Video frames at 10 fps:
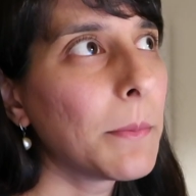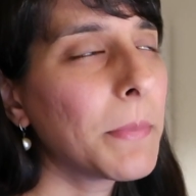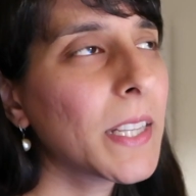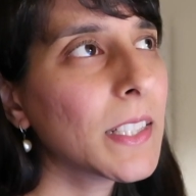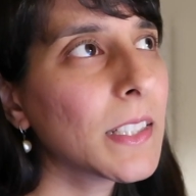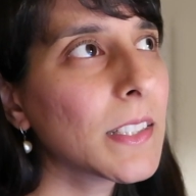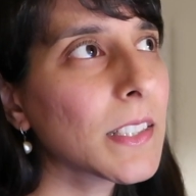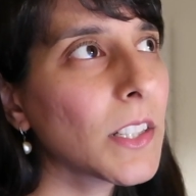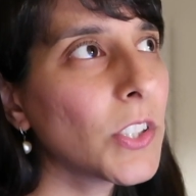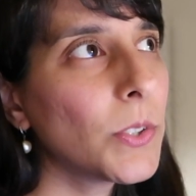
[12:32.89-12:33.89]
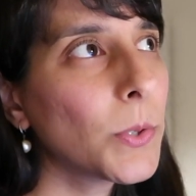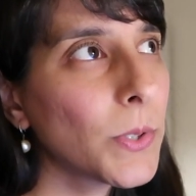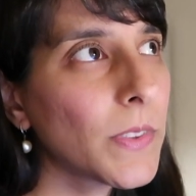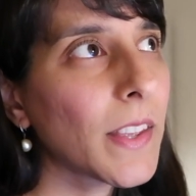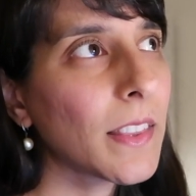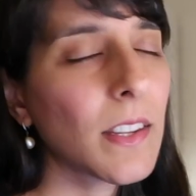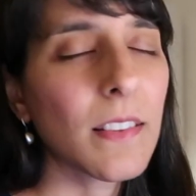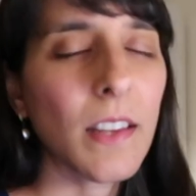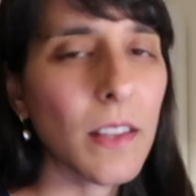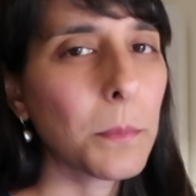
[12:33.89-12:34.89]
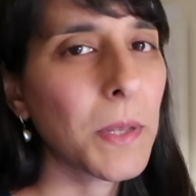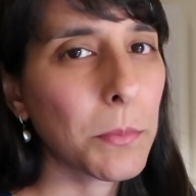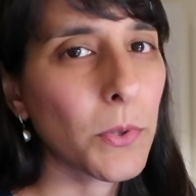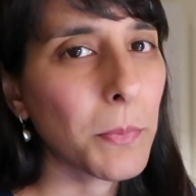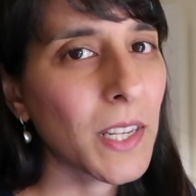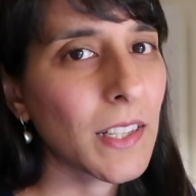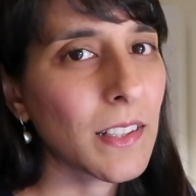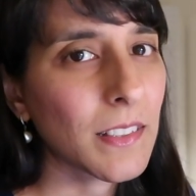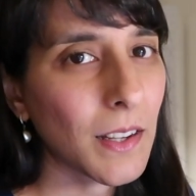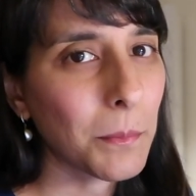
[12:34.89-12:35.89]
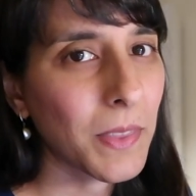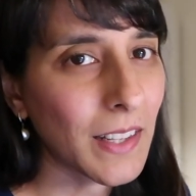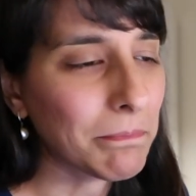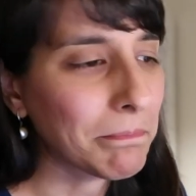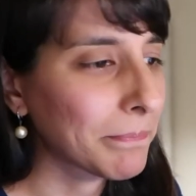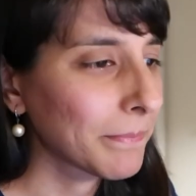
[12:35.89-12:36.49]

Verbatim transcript: because you could say that it's an other people's money type thing.